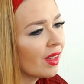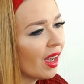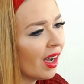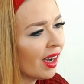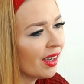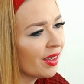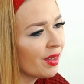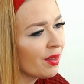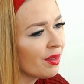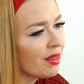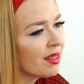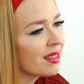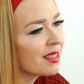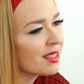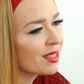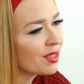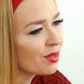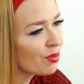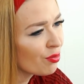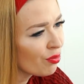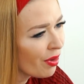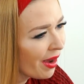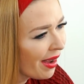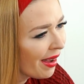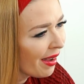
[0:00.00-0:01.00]
Are you
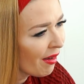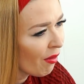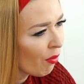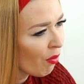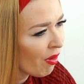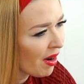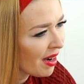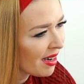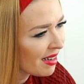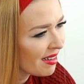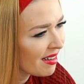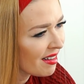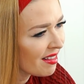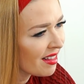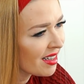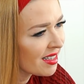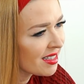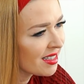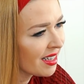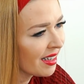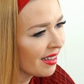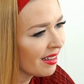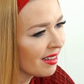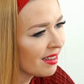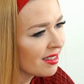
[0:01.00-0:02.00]
this rare one
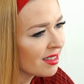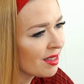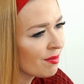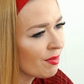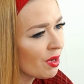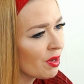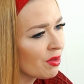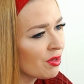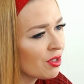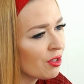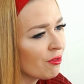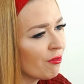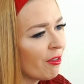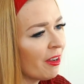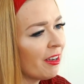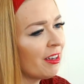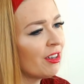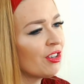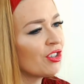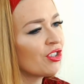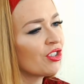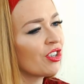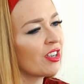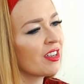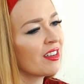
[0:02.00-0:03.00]
that takes the
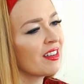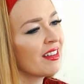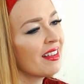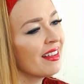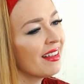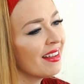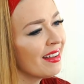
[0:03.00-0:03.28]
motivation